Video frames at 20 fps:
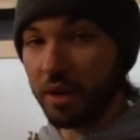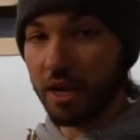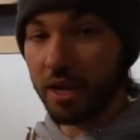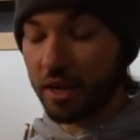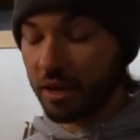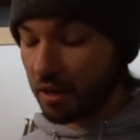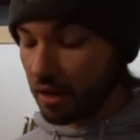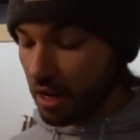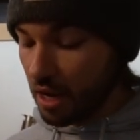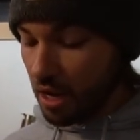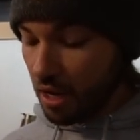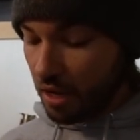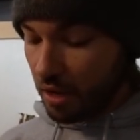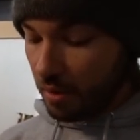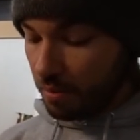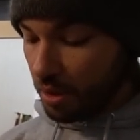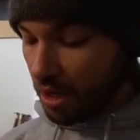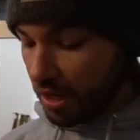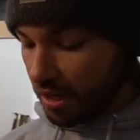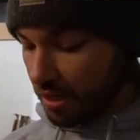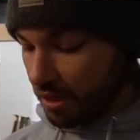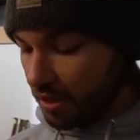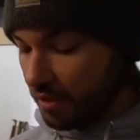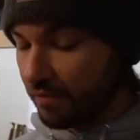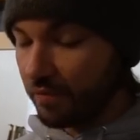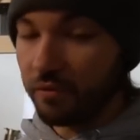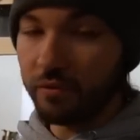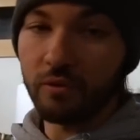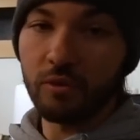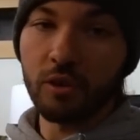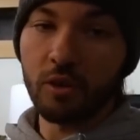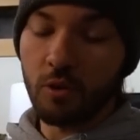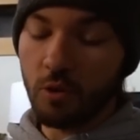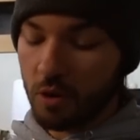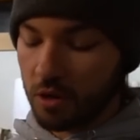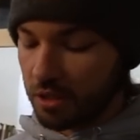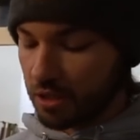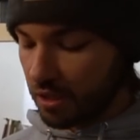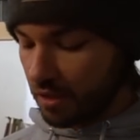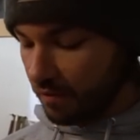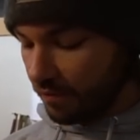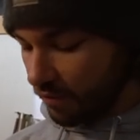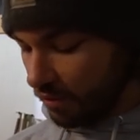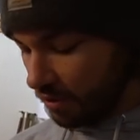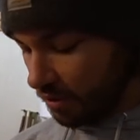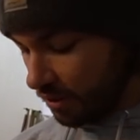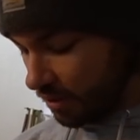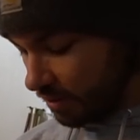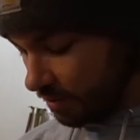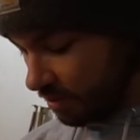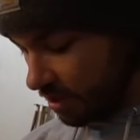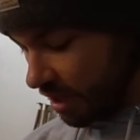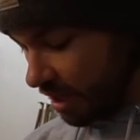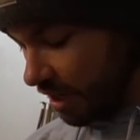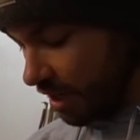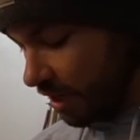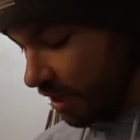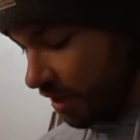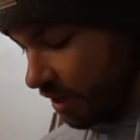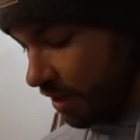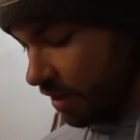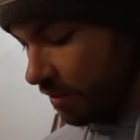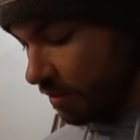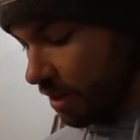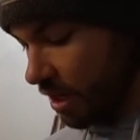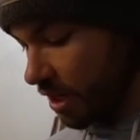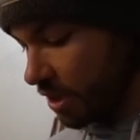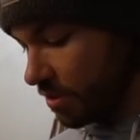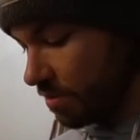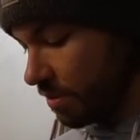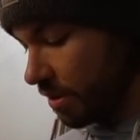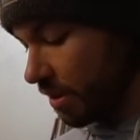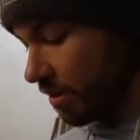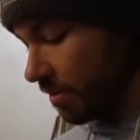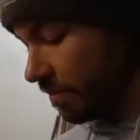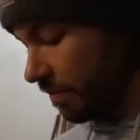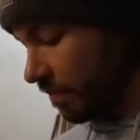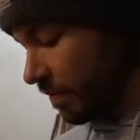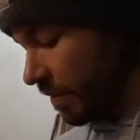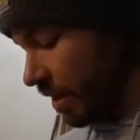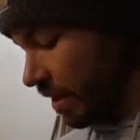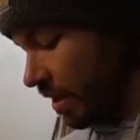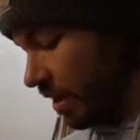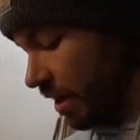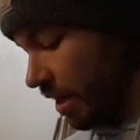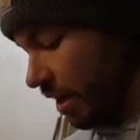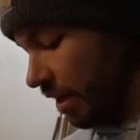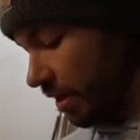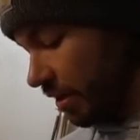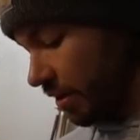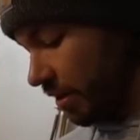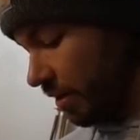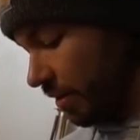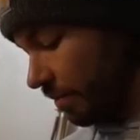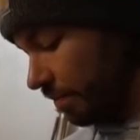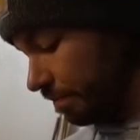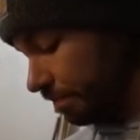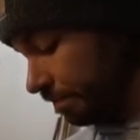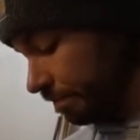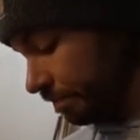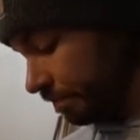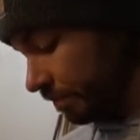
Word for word: my head, but it records in full 1080 HP. And um,